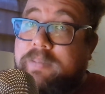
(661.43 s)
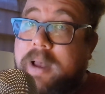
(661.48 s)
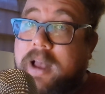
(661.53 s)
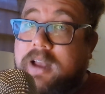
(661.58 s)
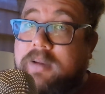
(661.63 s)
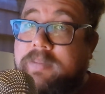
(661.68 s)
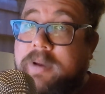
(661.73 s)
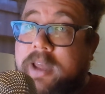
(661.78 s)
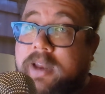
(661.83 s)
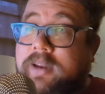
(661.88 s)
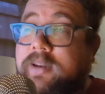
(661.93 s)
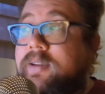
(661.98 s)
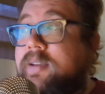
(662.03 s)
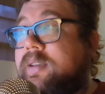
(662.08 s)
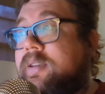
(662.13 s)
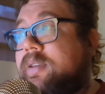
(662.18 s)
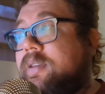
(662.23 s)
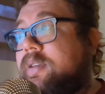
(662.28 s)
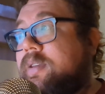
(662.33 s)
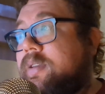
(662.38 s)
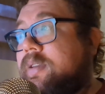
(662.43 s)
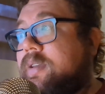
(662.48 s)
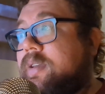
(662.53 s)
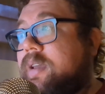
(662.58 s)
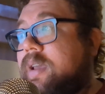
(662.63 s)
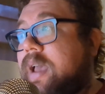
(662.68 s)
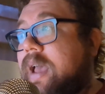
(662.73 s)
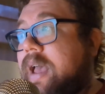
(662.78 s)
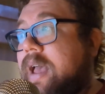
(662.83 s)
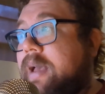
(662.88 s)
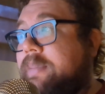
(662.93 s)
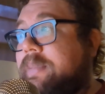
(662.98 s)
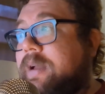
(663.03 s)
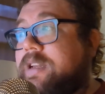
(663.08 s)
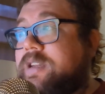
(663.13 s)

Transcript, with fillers: Buckman, um,